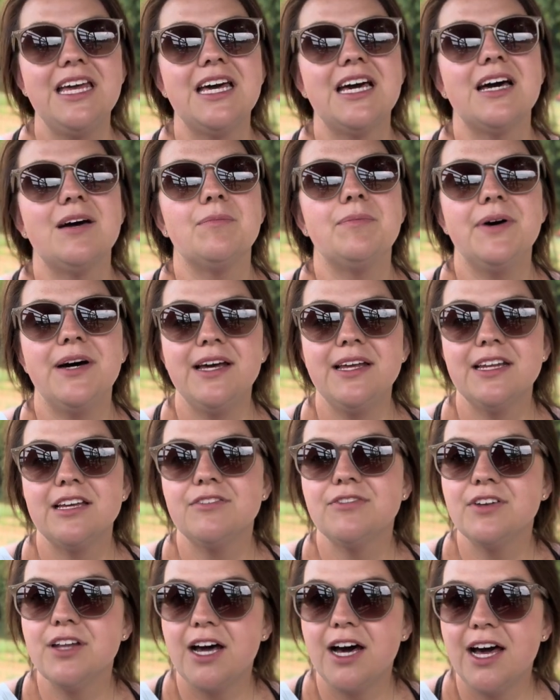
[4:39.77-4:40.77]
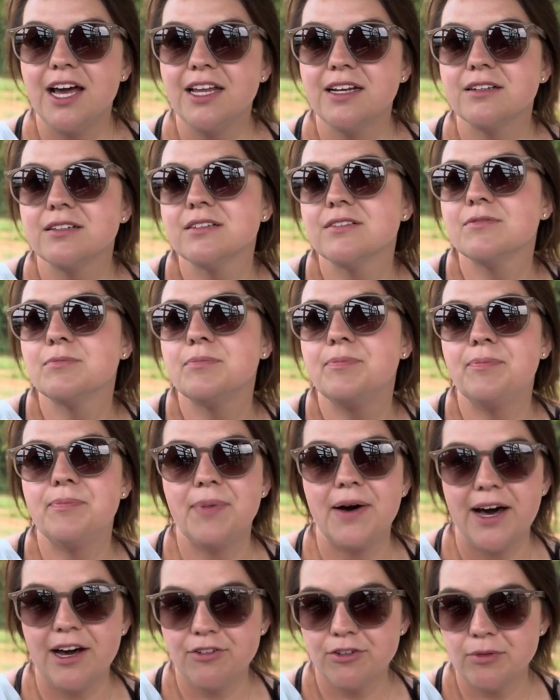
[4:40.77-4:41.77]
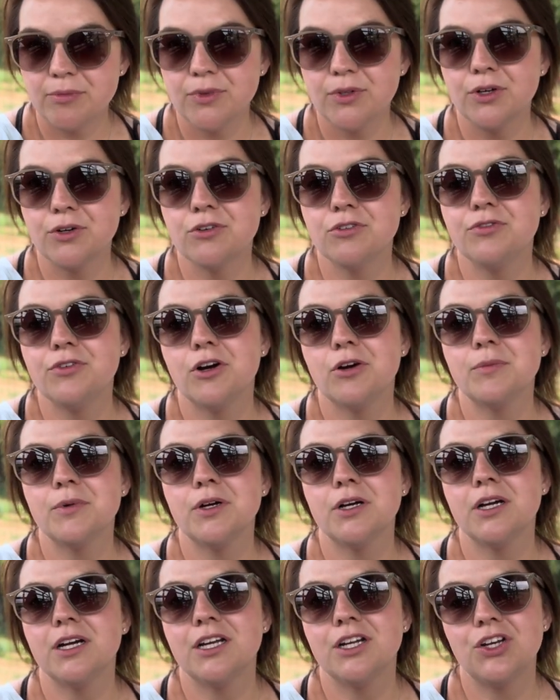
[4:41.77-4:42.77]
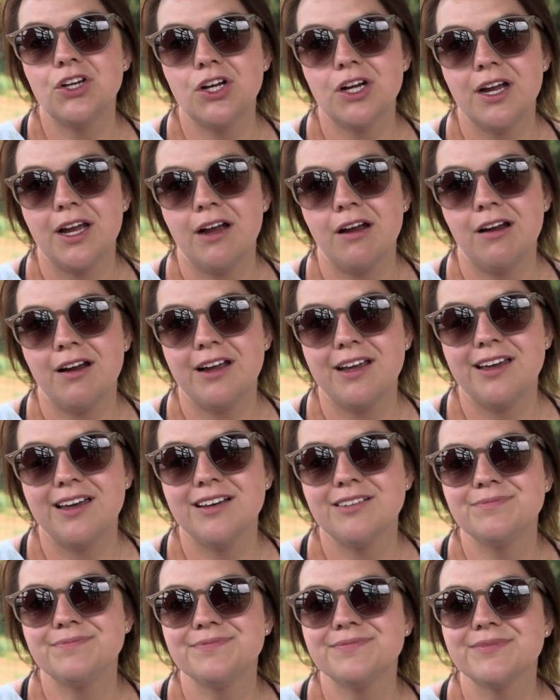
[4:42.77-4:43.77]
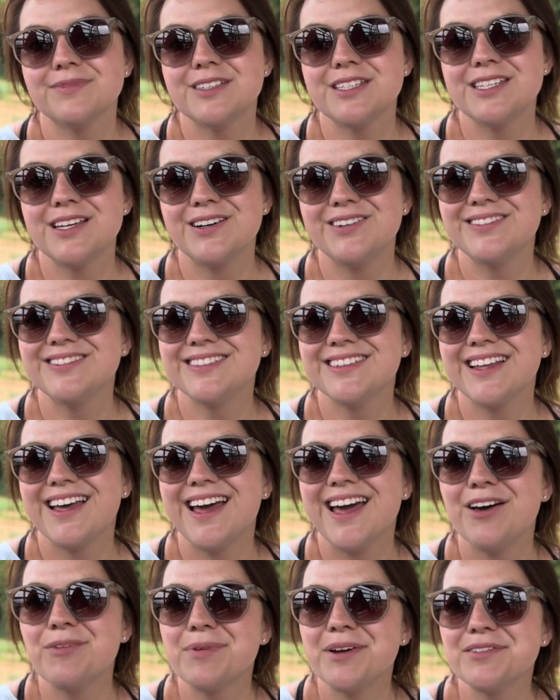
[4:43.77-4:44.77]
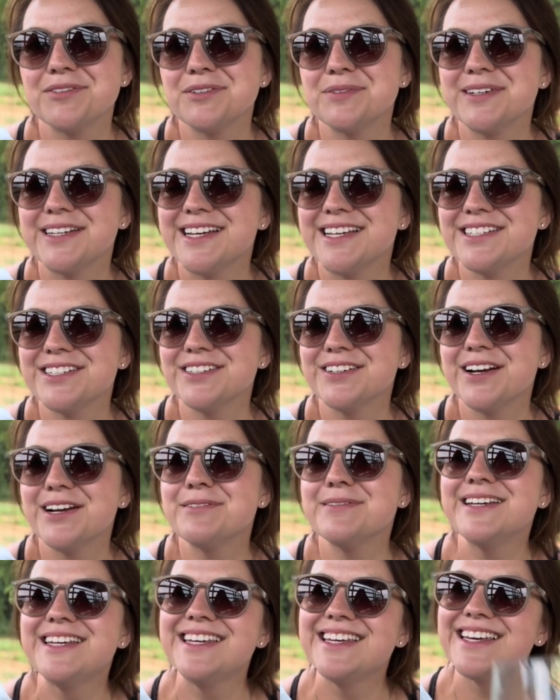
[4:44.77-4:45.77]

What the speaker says: But if not, buy from a local farmer in your area. So I hope everyone has a great week